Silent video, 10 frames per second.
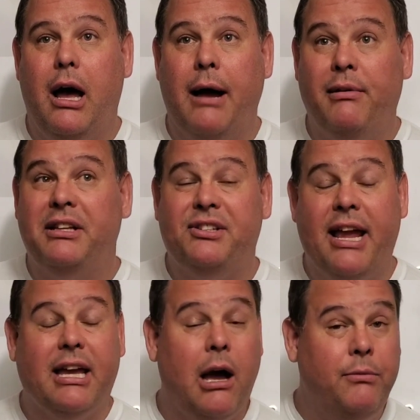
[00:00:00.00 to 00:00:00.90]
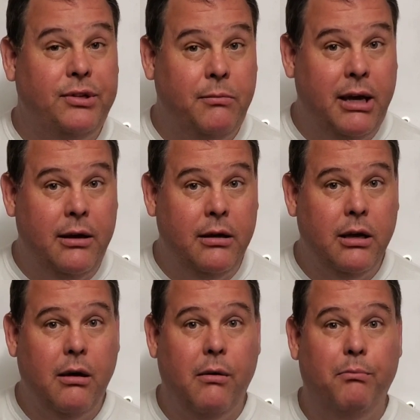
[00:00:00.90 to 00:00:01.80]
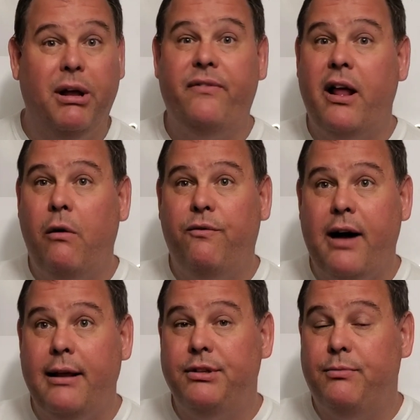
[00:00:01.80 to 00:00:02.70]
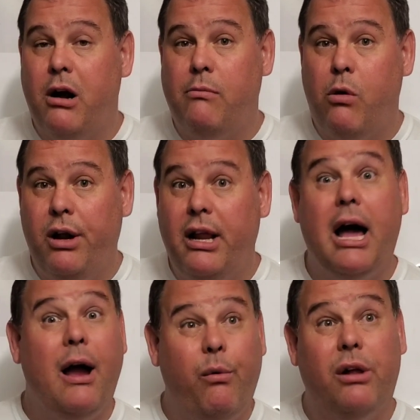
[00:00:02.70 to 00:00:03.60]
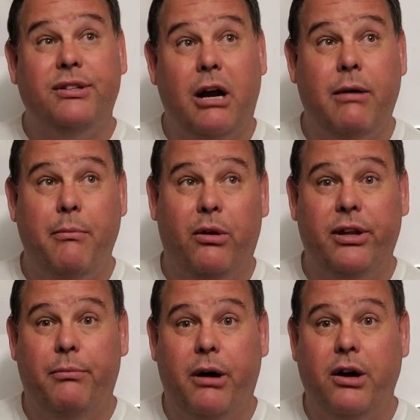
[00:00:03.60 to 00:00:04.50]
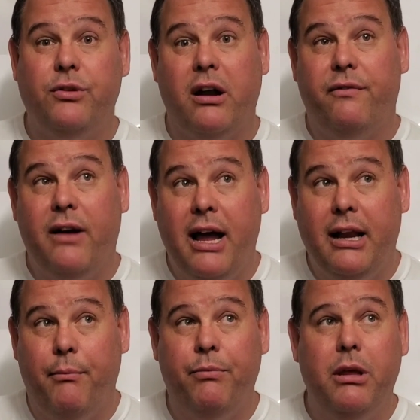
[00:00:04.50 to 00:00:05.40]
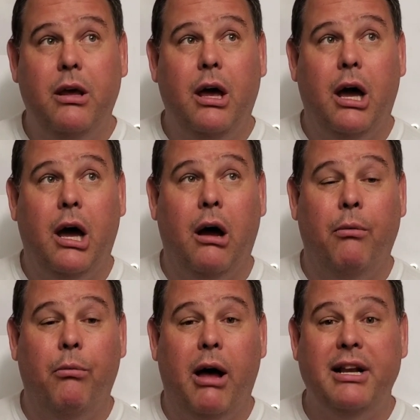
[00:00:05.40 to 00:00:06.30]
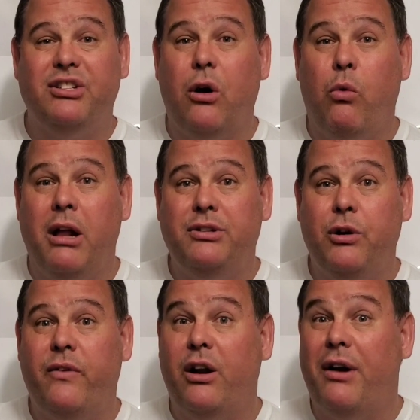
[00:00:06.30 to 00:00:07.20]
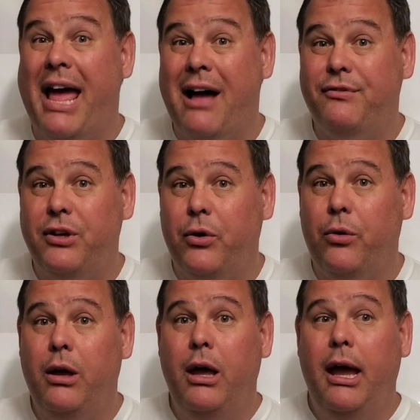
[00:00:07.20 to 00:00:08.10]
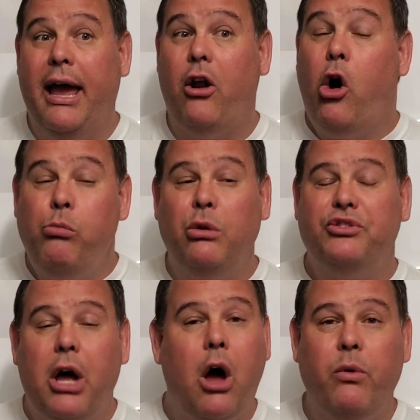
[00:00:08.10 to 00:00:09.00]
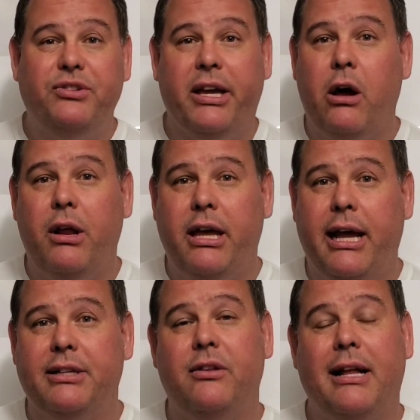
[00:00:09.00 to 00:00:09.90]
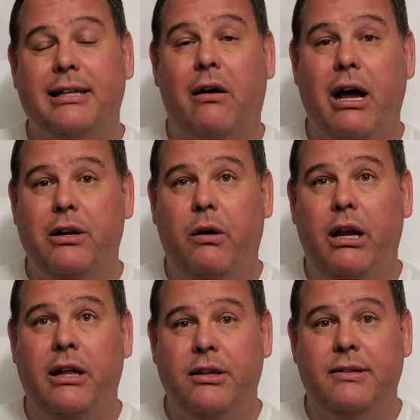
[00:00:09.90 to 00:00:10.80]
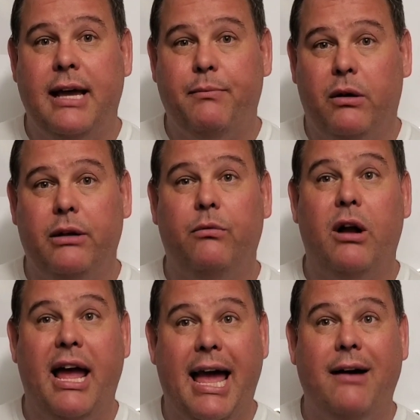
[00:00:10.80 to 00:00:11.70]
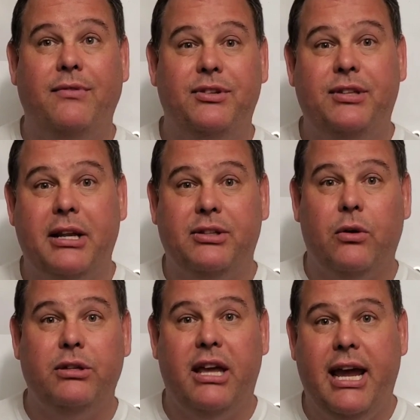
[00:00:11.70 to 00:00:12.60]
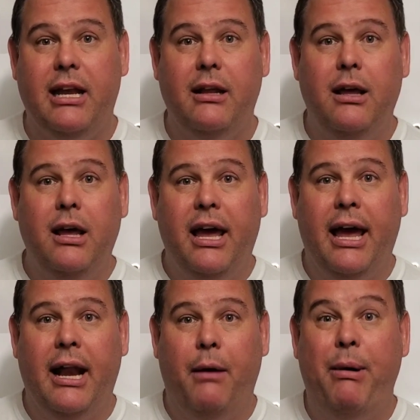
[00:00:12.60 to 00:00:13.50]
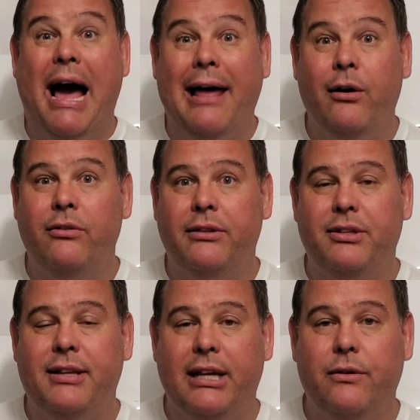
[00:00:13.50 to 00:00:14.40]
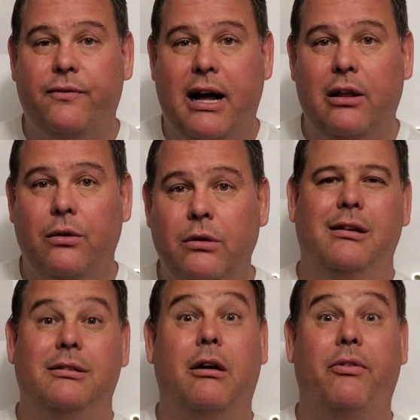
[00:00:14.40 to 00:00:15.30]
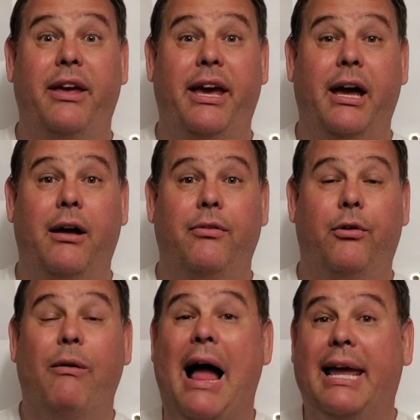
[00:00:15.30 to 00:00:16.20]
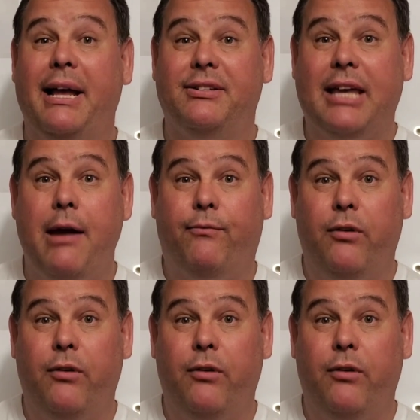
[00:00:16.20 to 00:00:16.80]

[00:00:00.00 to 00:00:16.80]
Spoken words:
I'm gonna let the snake come to me. But if I don't find him tomorrow morning, I will tear my building apart trying to find him. I just don't want to if I don't have to. And almost always they go to heat. So that's how I do it in the snake building, where I have this steady source of heat and a pattern that the snakes will follow. So the rack he escaped